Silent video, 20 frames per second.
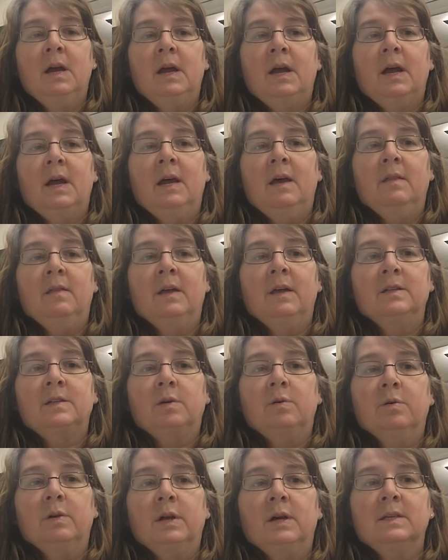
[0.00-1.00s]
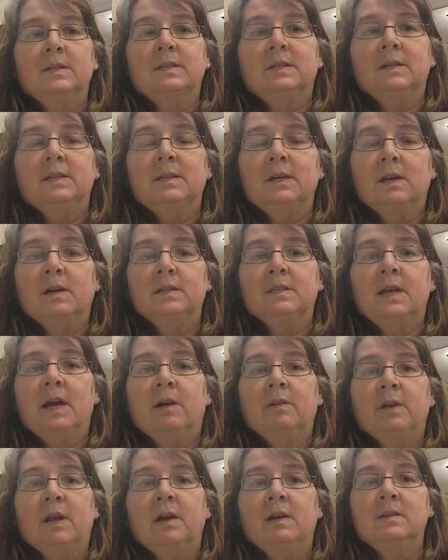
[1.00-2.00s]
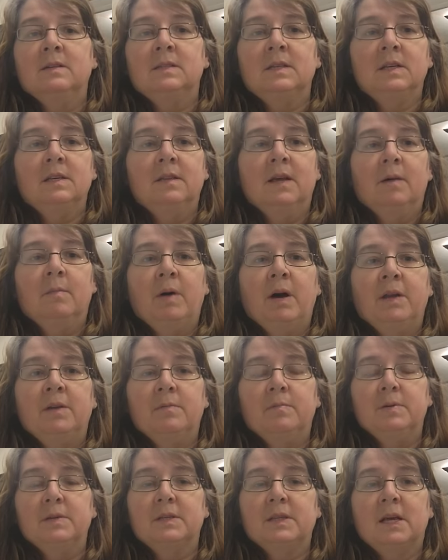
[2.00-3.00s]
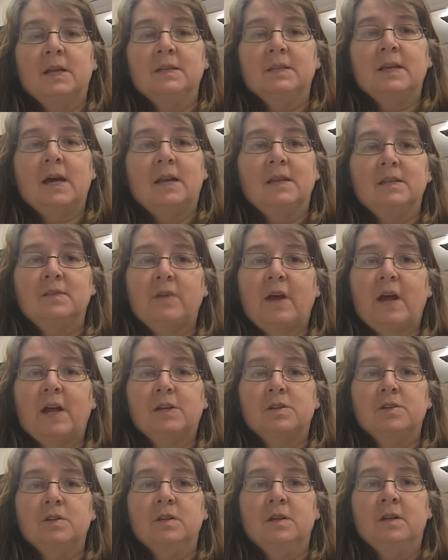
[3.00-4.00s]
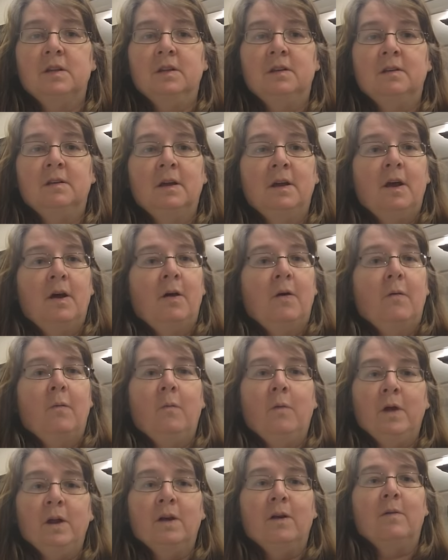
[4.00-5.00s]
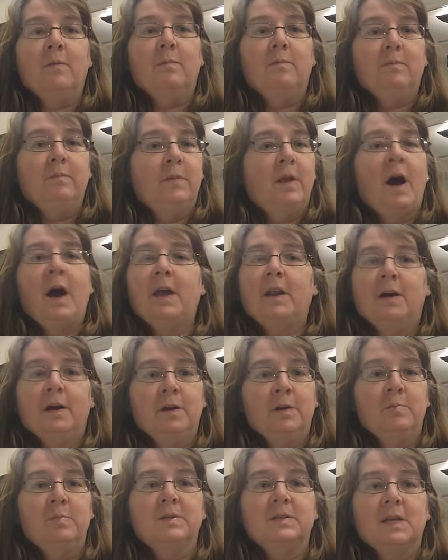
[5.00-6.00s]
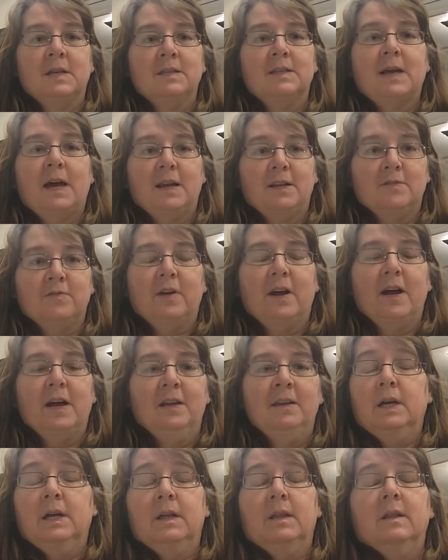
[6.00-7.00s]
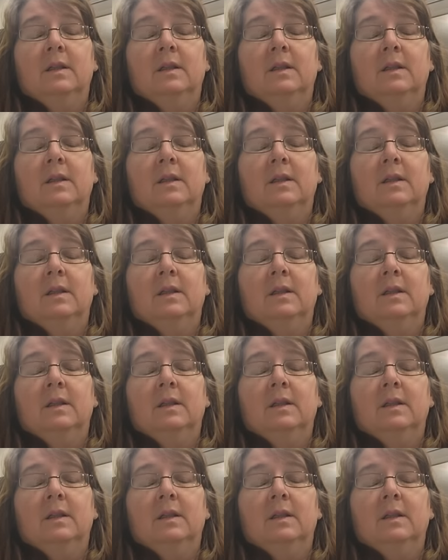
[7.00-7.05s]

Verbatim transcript: And they told us that Terrytown guaranteed them 100% satisfaction. And we are not 100% satisfied.